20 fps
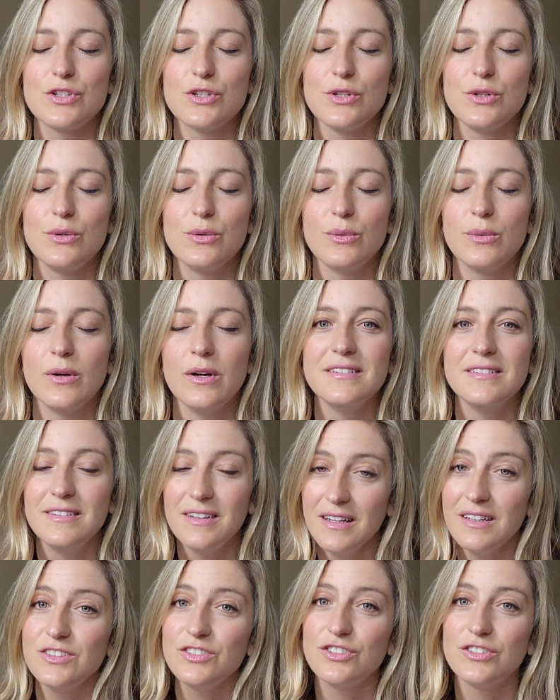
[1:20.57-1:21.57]
to
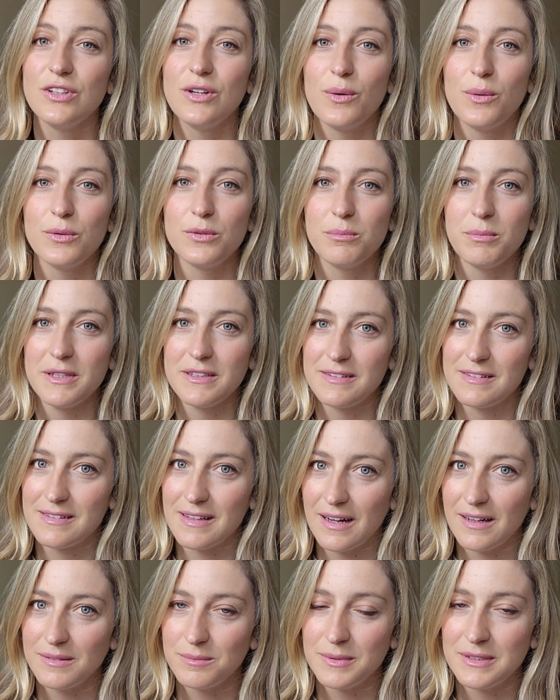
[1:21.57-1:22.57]
ditch the old
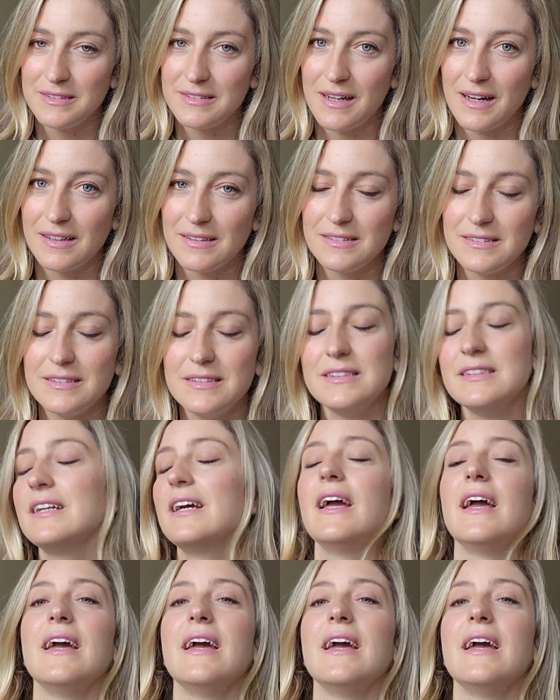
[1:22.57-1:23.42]
mentality